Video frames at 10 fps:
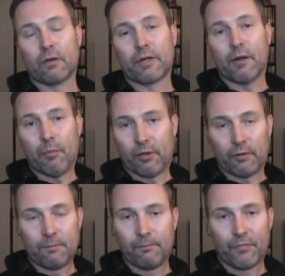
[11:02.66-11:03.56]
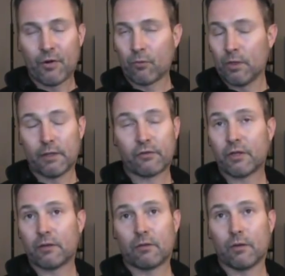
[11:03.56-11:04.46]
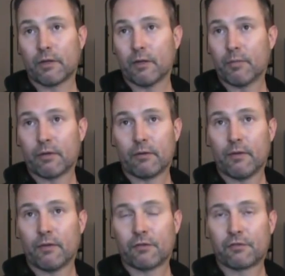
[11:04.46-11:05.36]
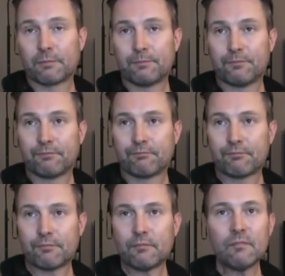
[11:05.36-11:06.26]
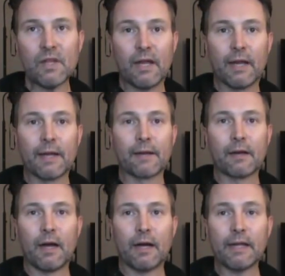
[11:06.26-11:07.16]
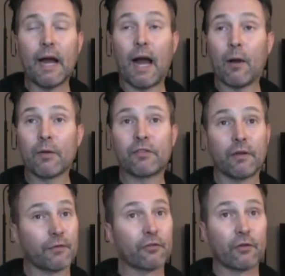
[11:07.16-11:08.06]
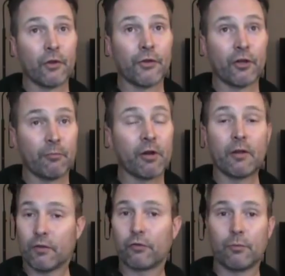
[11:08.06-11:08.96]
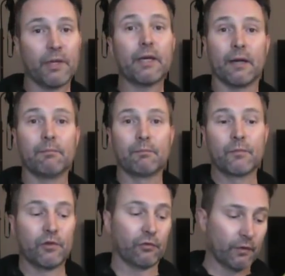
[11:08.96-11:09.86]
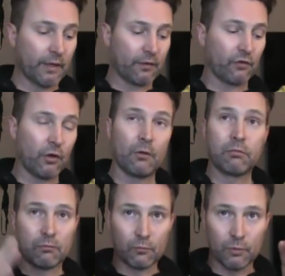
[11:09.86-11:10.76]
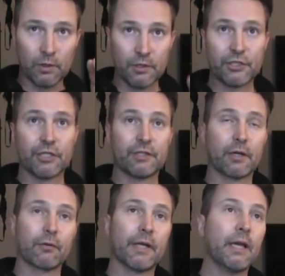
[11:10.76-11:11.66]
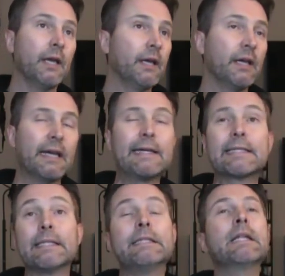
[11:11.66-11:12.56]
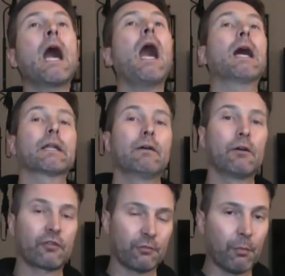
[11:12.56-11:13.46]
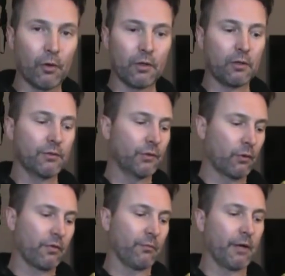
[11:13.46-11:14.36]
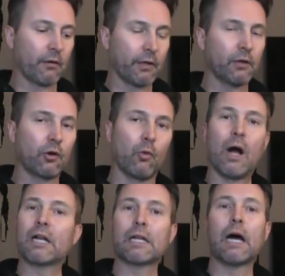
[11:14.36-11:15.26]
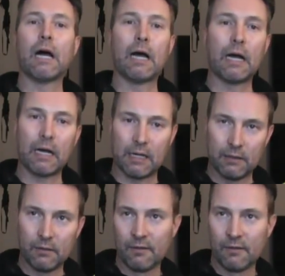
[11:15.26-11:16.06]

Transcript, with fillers: look any better. It really doesn't get to look any better than this and uh, yeah, I would say if there's a girl you're going to marry, this would be it. She's in that zone, real legit degree, is not a spoiled North American Kuantahaha.